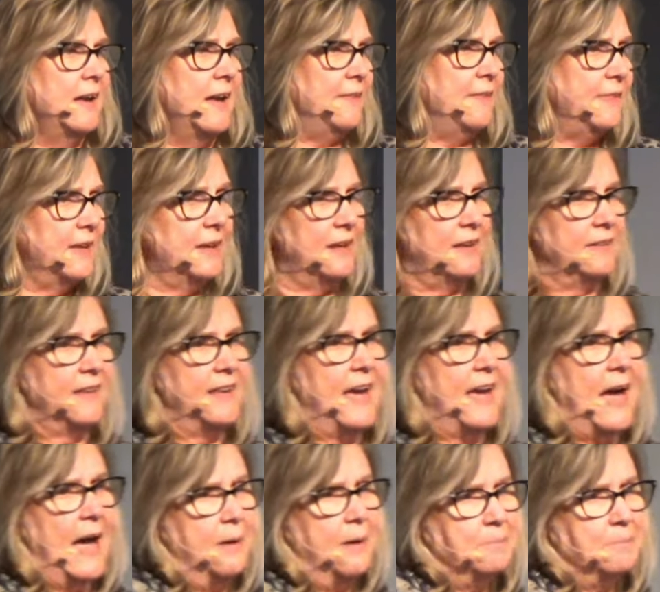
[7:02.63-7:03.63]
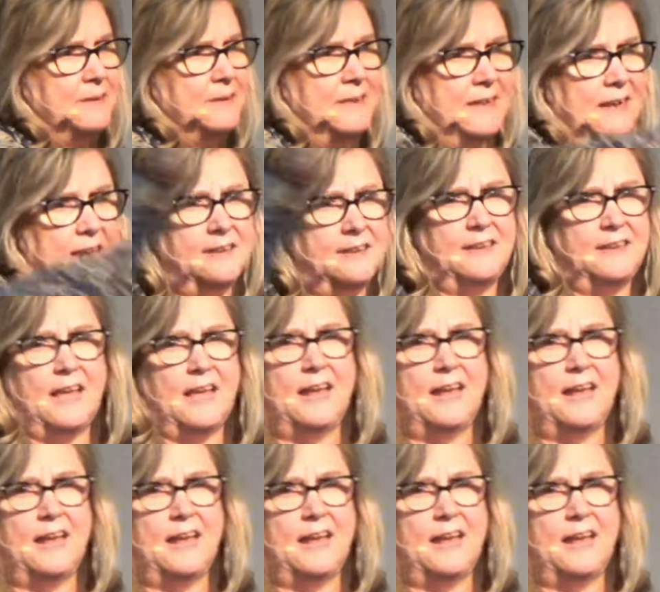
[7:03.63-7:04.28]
And then on the opposite end of